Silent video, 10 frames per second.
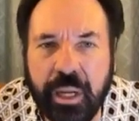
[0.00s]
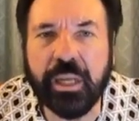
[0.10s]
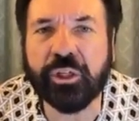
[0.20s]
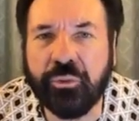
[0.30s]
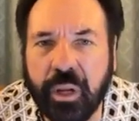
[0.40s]
this
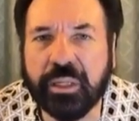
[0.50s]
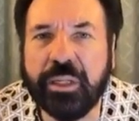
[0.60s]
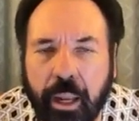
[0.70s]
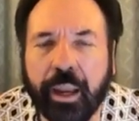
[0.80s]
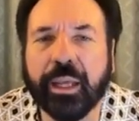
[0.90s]
ministry
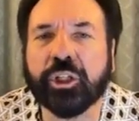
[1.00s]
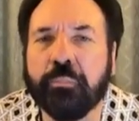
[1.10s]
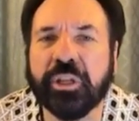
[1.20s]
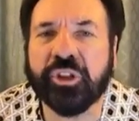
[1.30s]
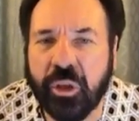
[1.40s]
has done,
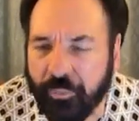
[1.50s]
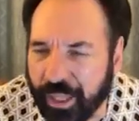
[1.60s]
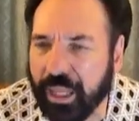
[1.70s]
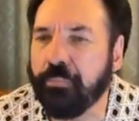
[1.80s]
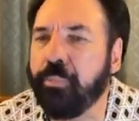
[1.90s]

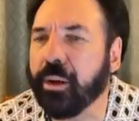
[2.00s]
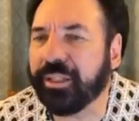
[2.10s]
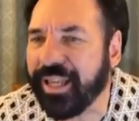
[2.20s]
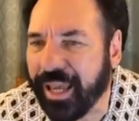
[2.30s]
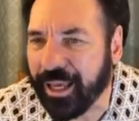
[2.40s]
specifically,
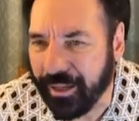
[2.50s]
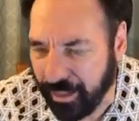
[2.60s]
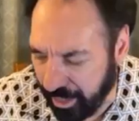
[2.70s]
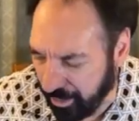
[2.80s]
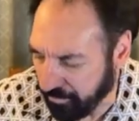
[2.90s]

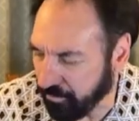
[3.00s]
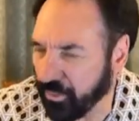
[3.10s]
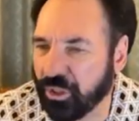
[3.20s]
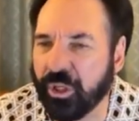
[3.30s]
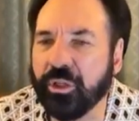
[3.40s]
particularly
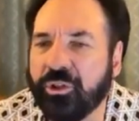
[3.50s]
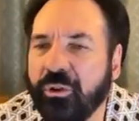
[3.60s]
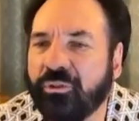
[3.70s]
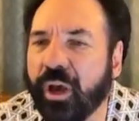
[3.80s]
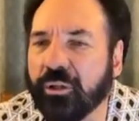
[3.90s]
since
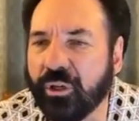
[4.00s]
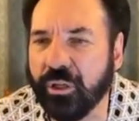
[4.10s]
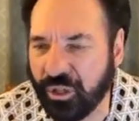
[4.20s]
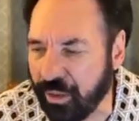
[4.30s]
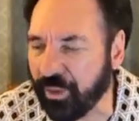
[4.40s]

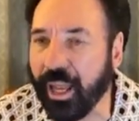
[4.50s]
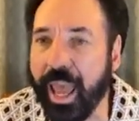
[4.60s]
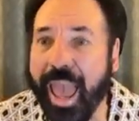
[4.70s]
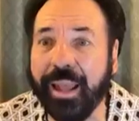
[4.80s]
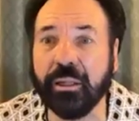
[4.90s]

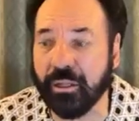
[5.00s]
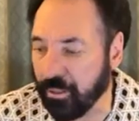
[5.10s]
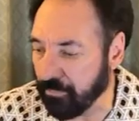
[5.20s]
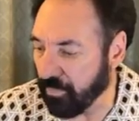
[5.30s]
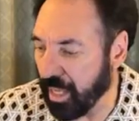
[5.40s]
2007,
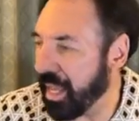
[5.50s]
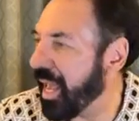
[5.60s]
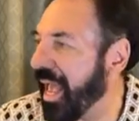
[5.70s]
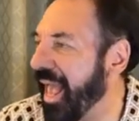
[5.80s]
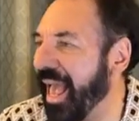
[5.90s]
in
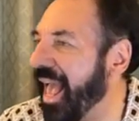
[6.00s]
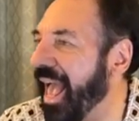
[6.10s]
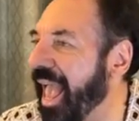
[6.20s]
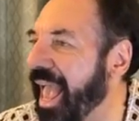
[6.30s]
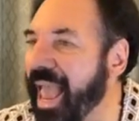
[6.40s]

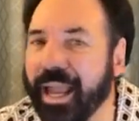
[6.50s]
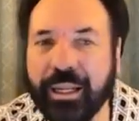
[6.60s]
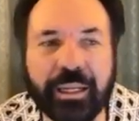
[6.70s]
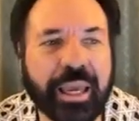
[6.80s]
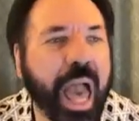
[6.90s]

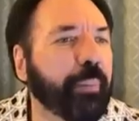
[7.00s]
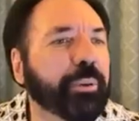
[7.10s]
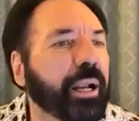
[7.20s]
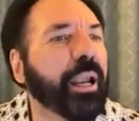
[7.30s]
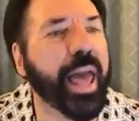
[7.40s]
in
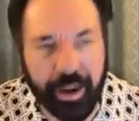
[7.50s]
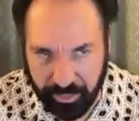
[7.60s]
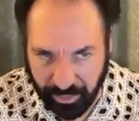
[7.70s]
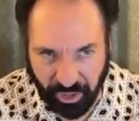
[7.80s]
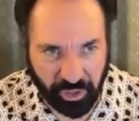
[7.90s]
capital
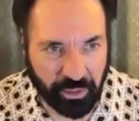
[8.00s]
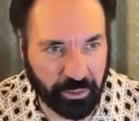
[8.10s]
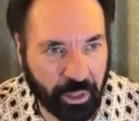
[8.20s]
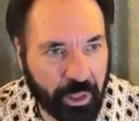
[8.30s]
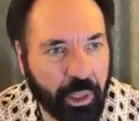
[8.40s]

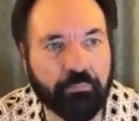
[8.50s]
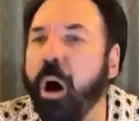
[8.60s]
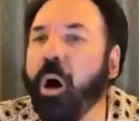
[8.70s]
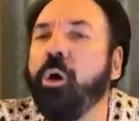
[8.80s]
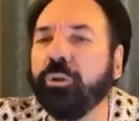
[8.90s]
letters,
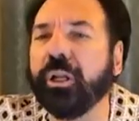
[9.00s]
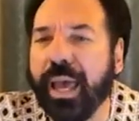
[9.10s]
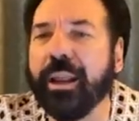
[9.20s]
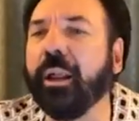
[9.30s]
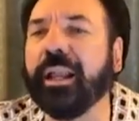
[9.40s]

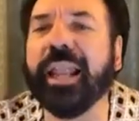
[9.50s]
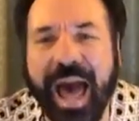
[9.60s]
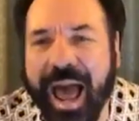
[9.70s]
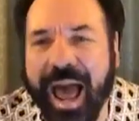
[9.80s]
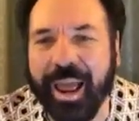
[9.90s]
bolded and
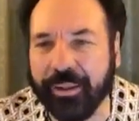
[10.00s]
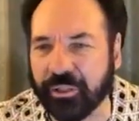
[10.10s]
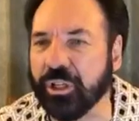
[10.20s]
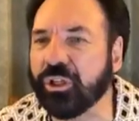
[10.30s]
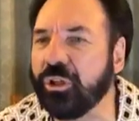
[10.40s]

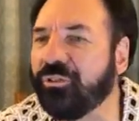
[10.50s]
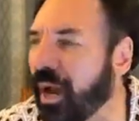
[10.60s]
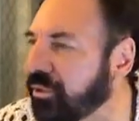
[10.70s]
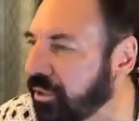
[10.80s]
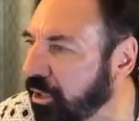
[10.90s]
underlined since
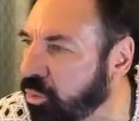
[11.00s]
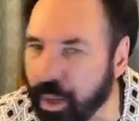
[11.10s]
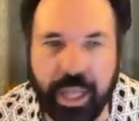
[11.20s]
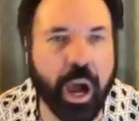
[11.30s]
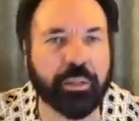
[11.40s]

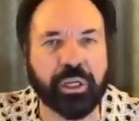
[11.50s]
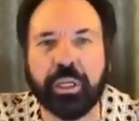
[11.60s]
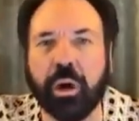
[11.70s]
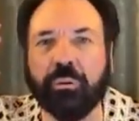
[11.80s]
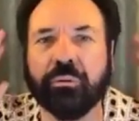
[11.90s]
2020.
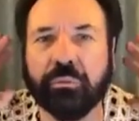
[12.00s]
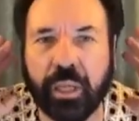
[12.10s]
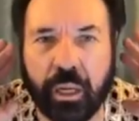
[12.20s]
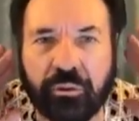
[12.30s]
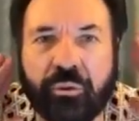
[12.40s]
God said,
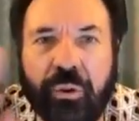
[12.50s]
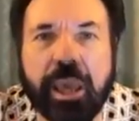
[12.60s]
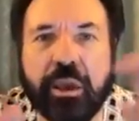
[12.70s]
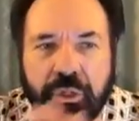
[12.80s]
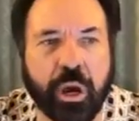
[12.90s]
go. You got
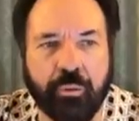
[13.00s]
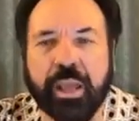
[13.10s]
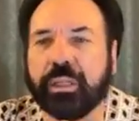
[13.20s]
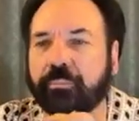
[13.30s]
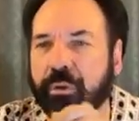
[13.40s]
three years.
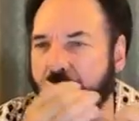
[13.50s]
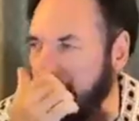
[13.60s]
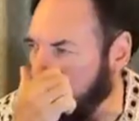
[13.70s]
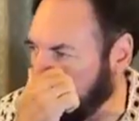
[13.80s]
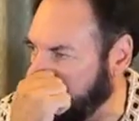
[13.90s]
Go raise up
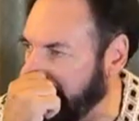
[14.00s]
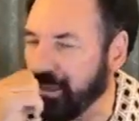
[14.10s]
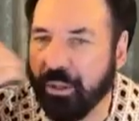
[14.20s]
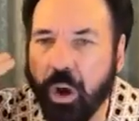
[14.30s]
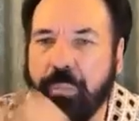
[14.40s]
the remnant.
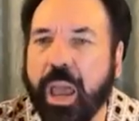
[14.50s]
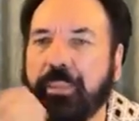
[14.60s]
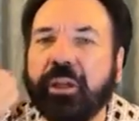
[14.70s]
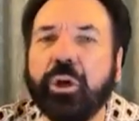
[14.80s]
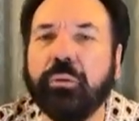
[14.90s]

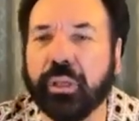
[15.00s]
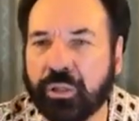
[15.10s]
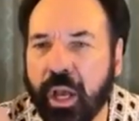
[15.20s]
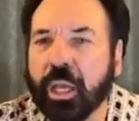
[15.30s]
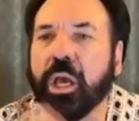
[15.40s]
Obey me. Do
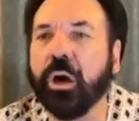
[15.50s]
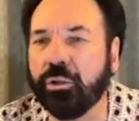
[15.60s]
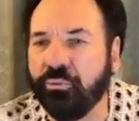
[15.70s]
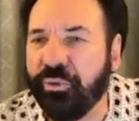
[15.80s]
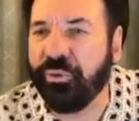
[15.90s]
this.
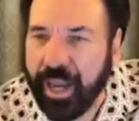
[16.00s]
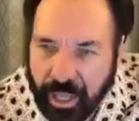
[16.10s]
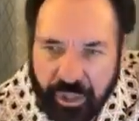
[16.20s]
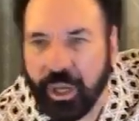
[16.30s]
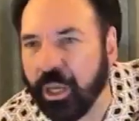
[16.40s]
Go to
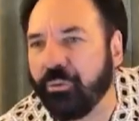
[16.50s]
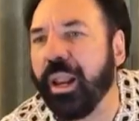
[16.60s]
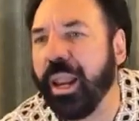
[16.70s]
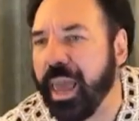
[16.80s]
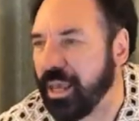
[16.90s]
Phoenix.
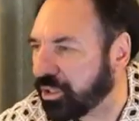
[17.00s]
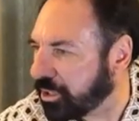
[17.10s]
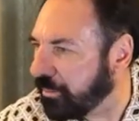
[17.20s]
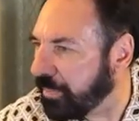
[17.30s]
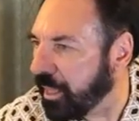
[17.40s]

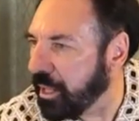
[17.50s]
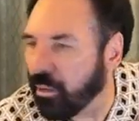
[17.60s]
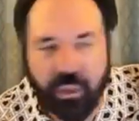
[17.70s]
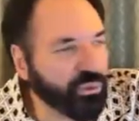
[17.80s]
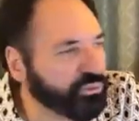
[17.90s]
Release
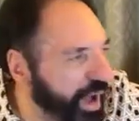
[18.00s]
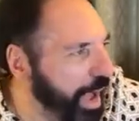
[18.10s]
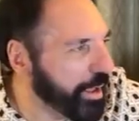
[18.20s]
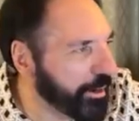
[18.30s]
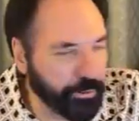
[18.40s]
the
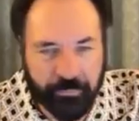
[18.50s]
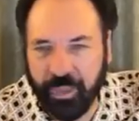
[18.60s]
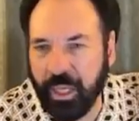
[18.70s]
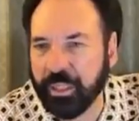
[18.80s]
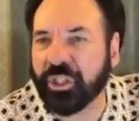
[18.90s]

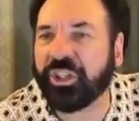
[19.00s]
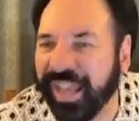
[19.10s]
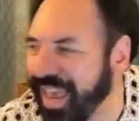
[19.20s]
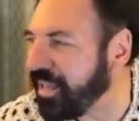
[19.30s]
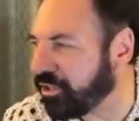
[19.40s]
fire
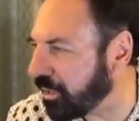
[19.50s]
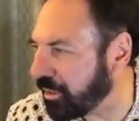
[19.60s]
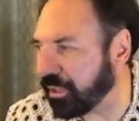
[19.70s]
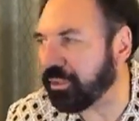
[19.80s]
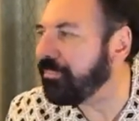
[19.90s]

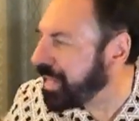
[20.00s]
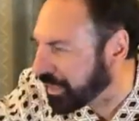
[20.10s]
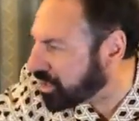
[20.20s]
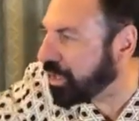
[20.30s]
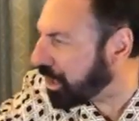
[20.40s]
season. Doesn't
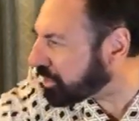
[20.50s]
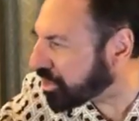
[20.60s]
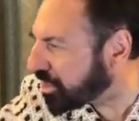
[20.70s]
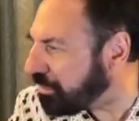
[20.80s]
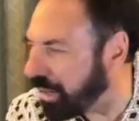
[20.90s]
mean it
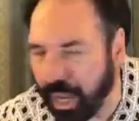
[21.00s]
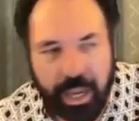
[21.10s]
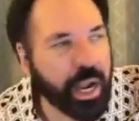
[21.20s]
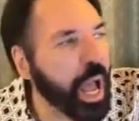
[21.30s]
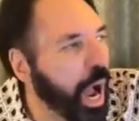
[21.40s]
starts the same
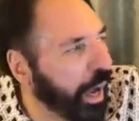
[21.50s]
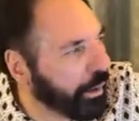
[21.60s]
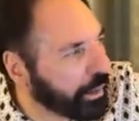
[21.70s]
day.